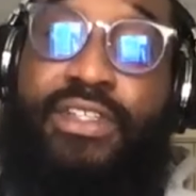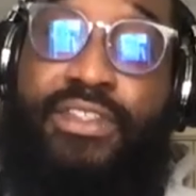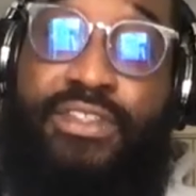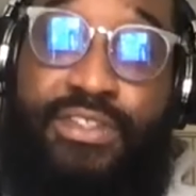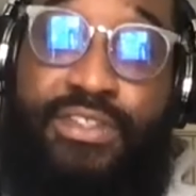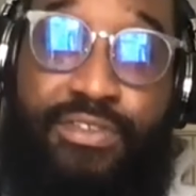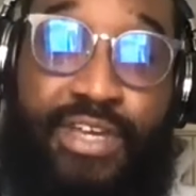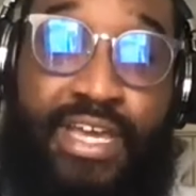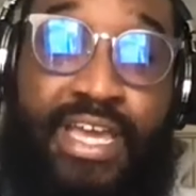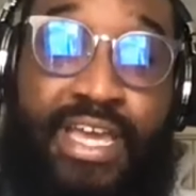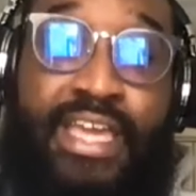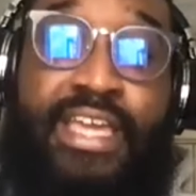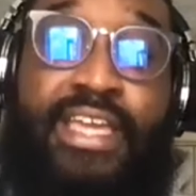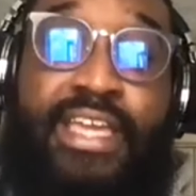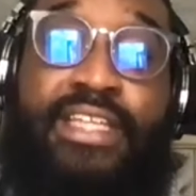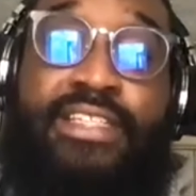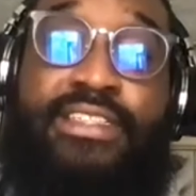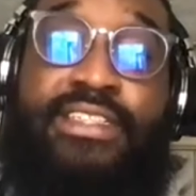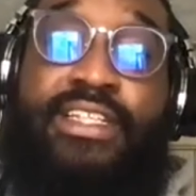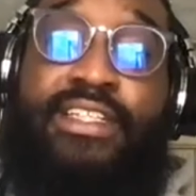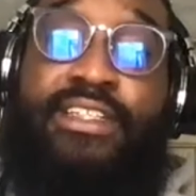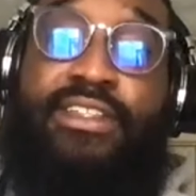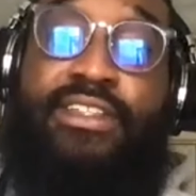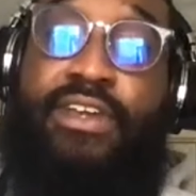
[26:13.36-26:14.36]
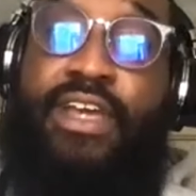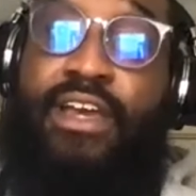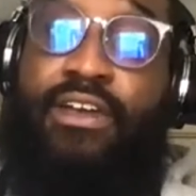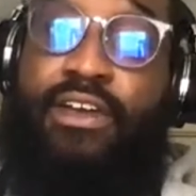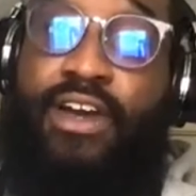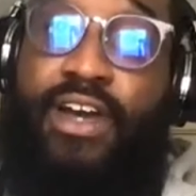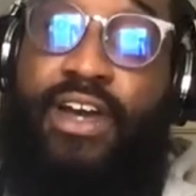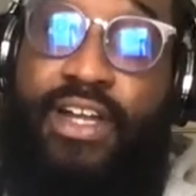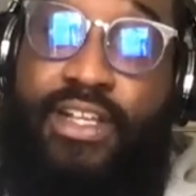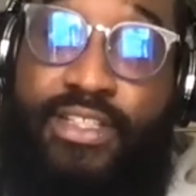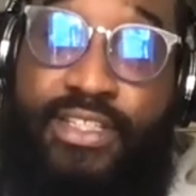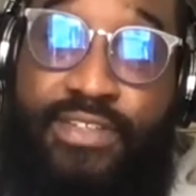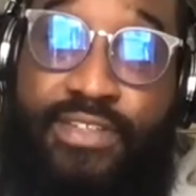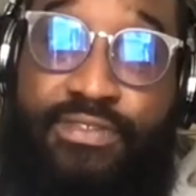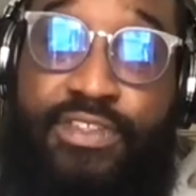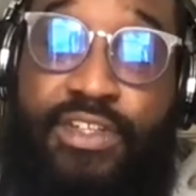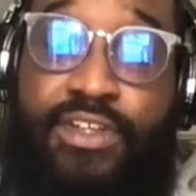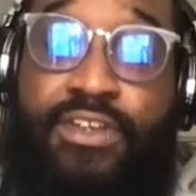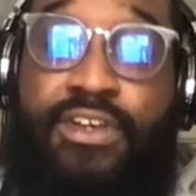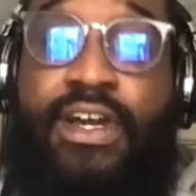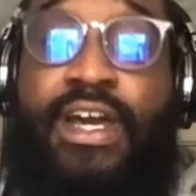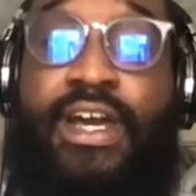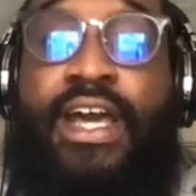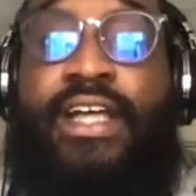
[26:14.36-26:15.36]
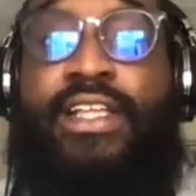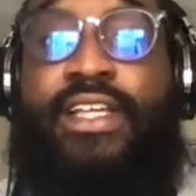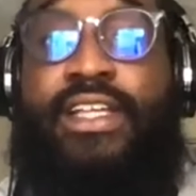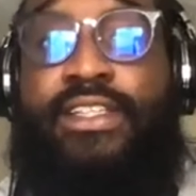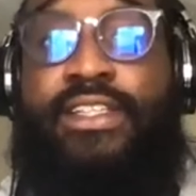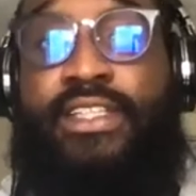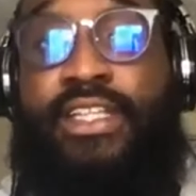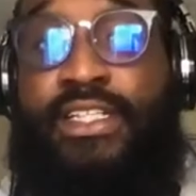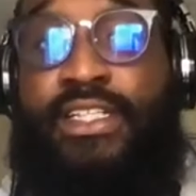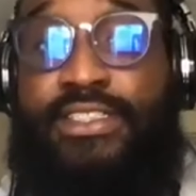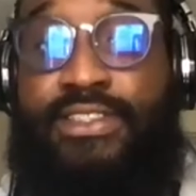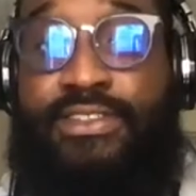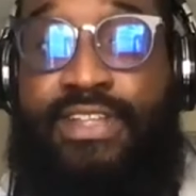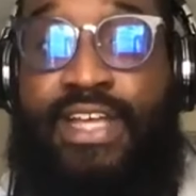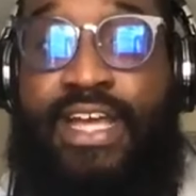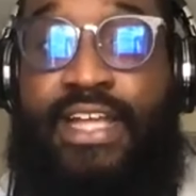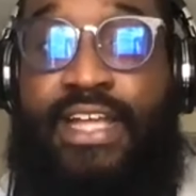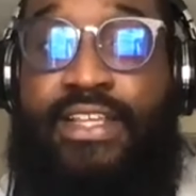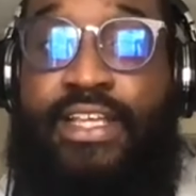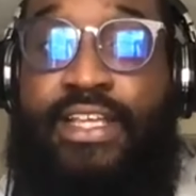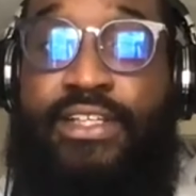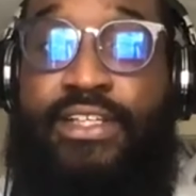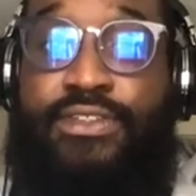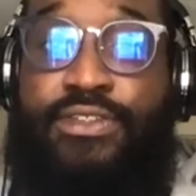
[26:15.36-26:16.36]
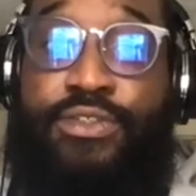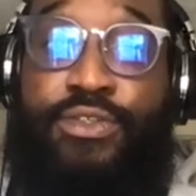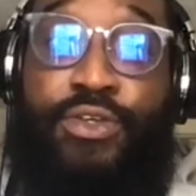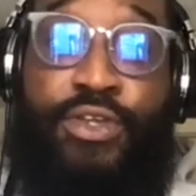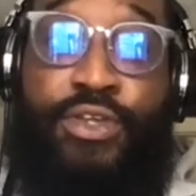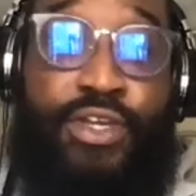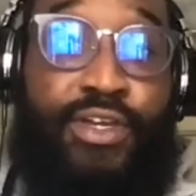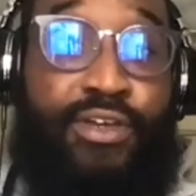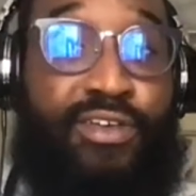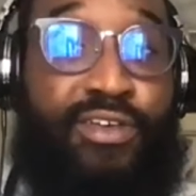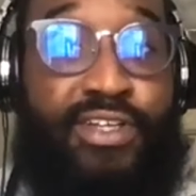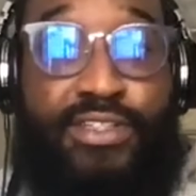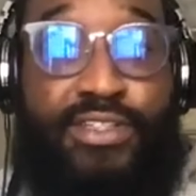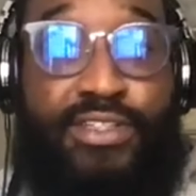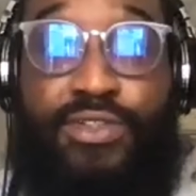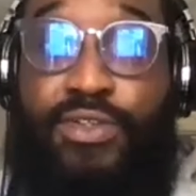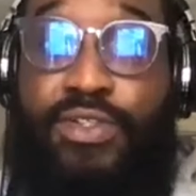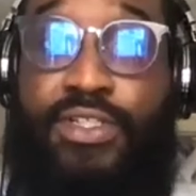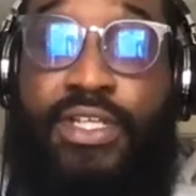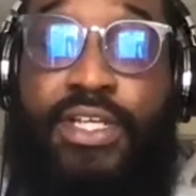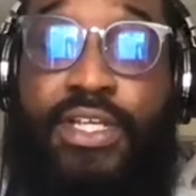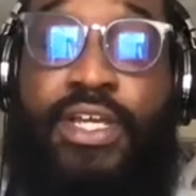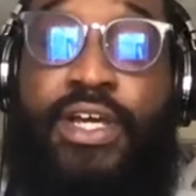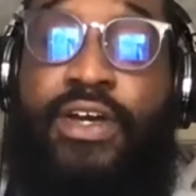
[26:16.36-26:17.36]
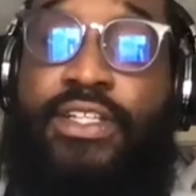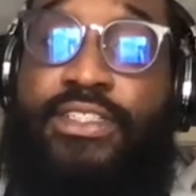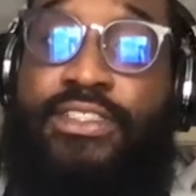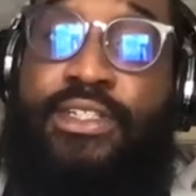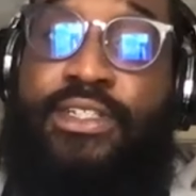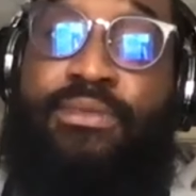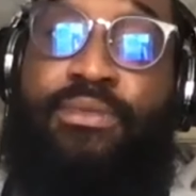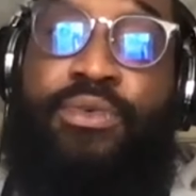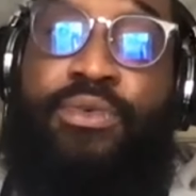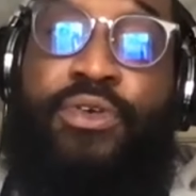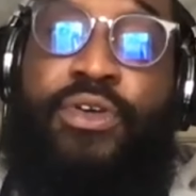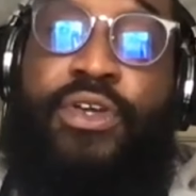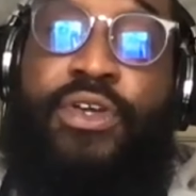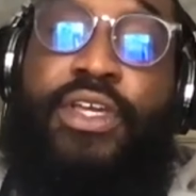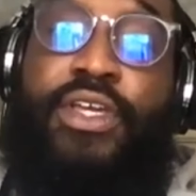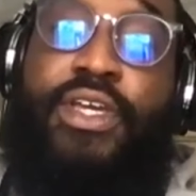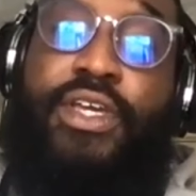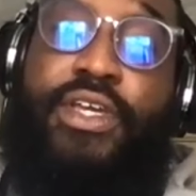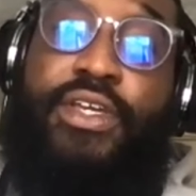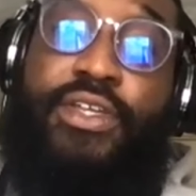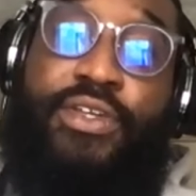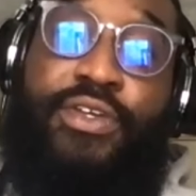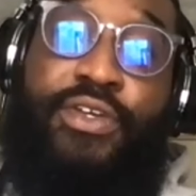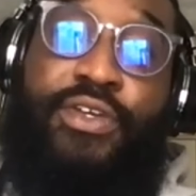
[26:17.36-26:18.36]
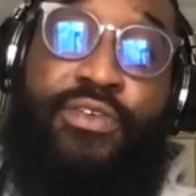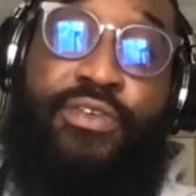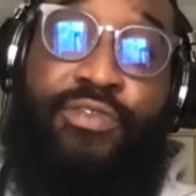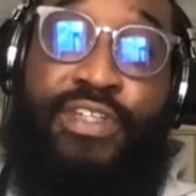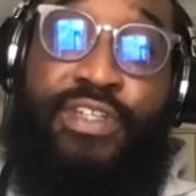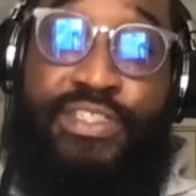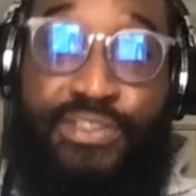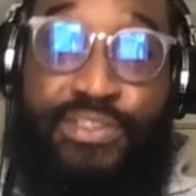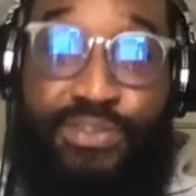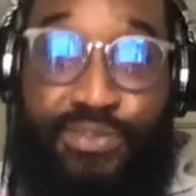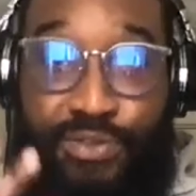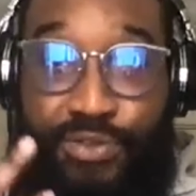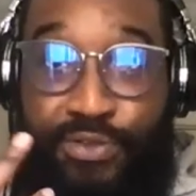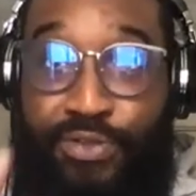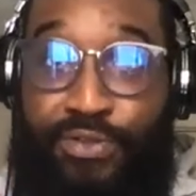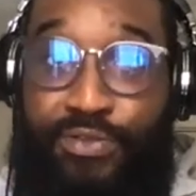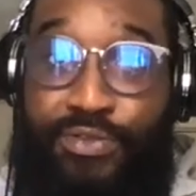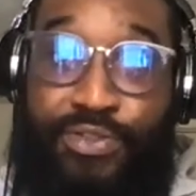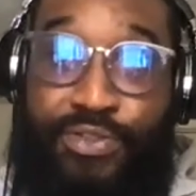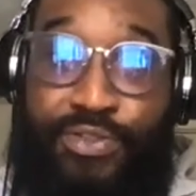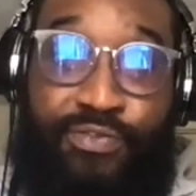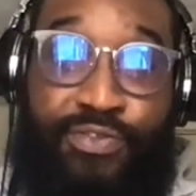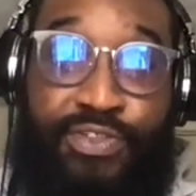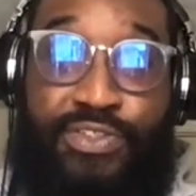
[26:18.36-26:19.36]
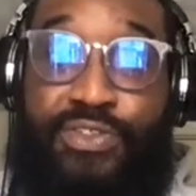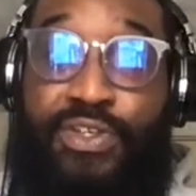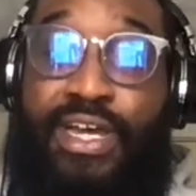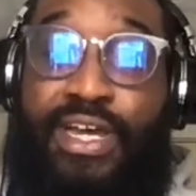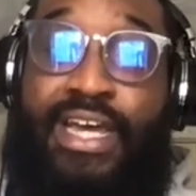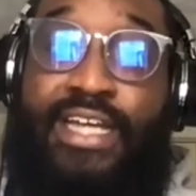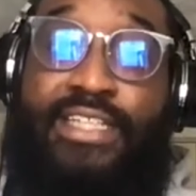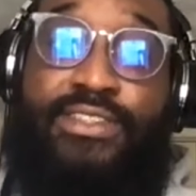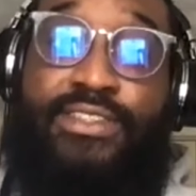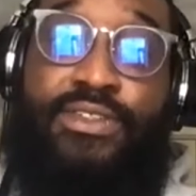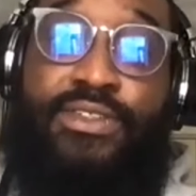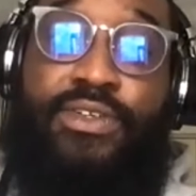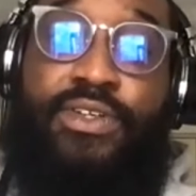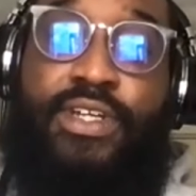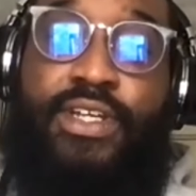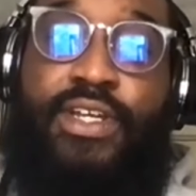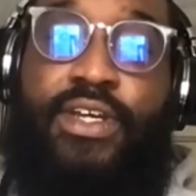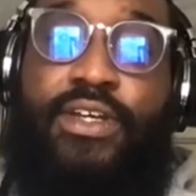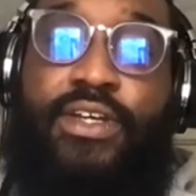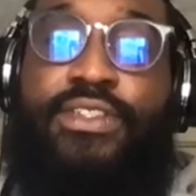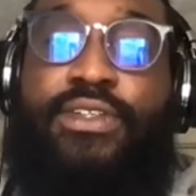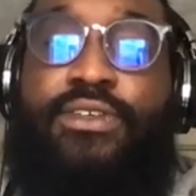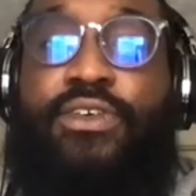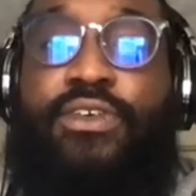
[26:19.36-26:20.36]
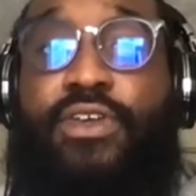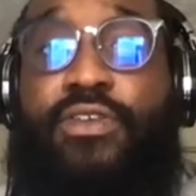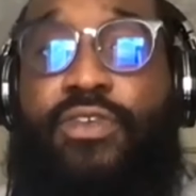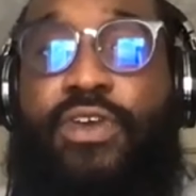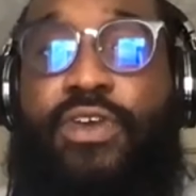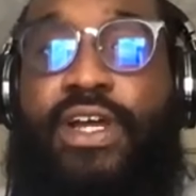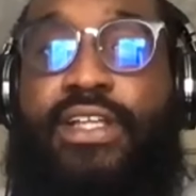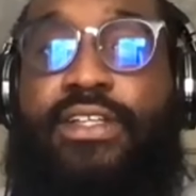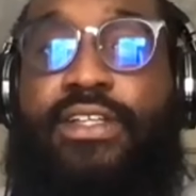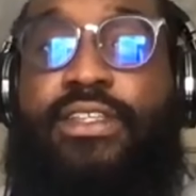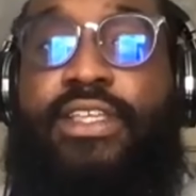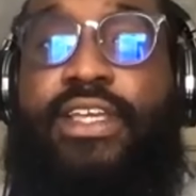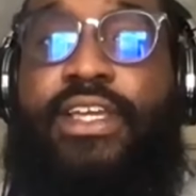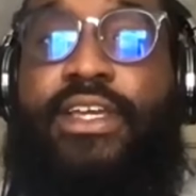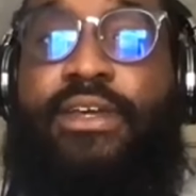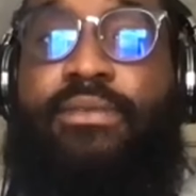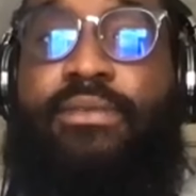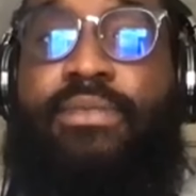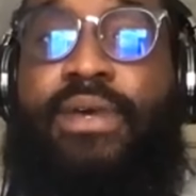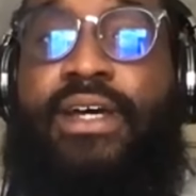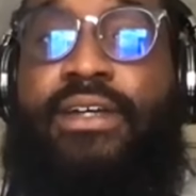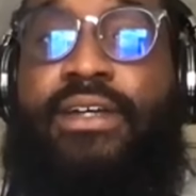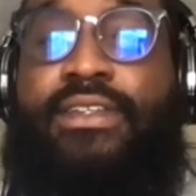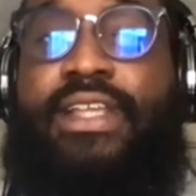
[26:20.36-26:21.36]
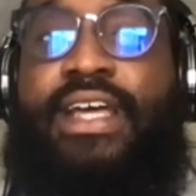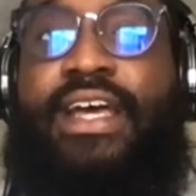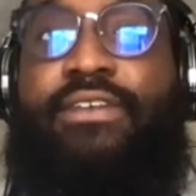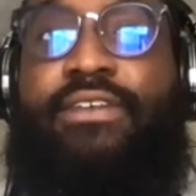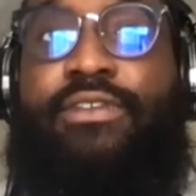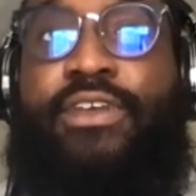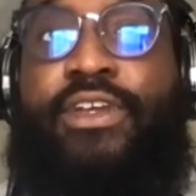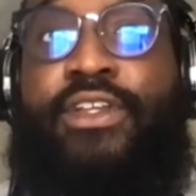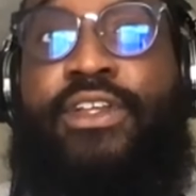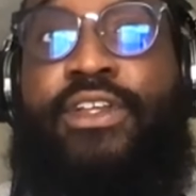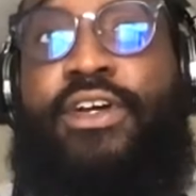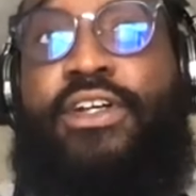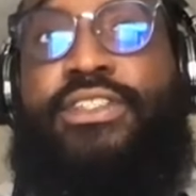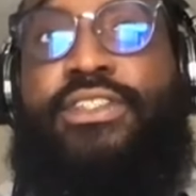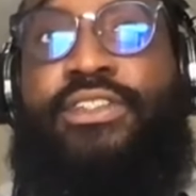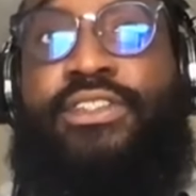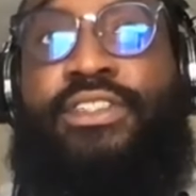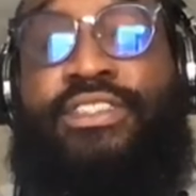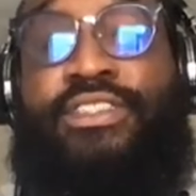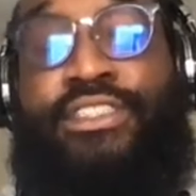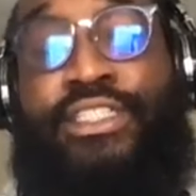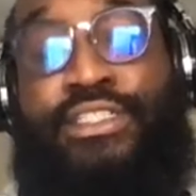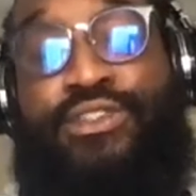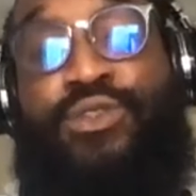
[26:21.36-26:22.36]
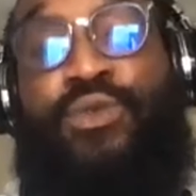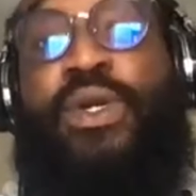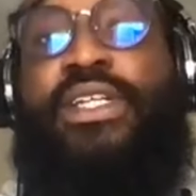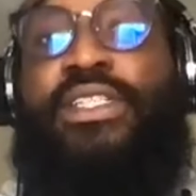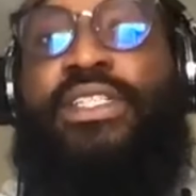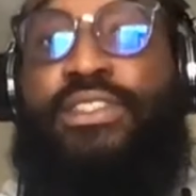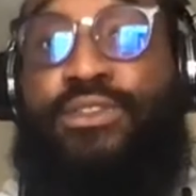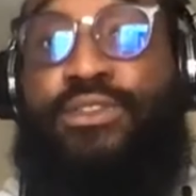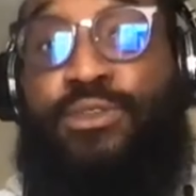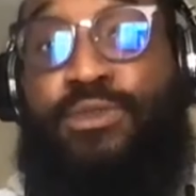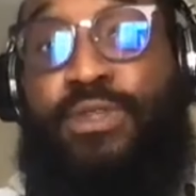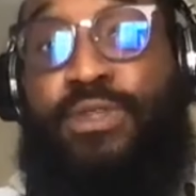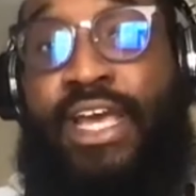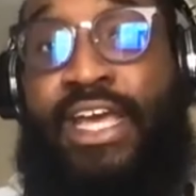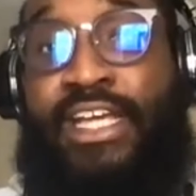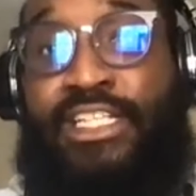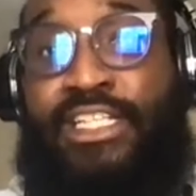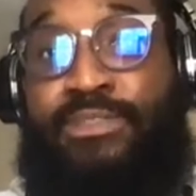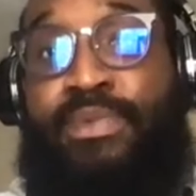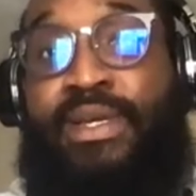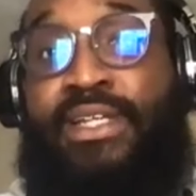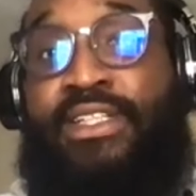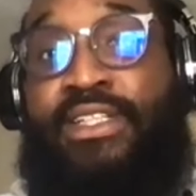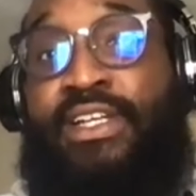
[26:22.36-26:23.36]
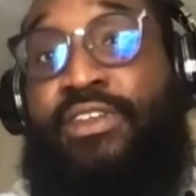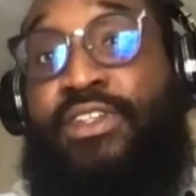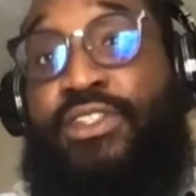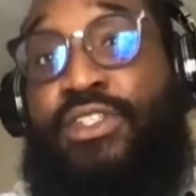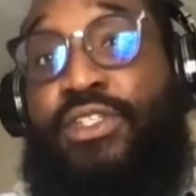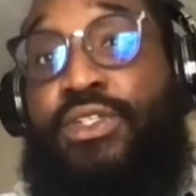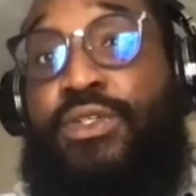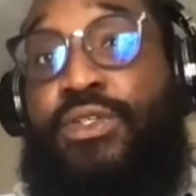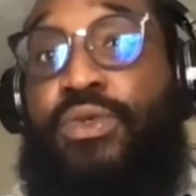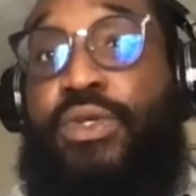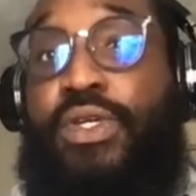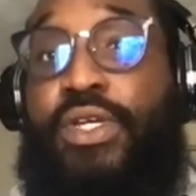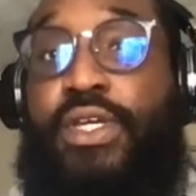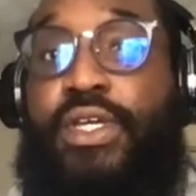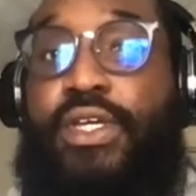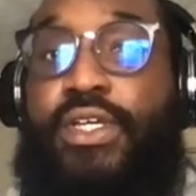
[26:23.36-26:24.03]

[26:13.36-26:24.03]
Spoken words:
to age and to have cognitive decline and things of that nature. So your hearing is going to go at some point. Your visual eyes are going to go. So really try to think about that, and also the situational aspect of it too.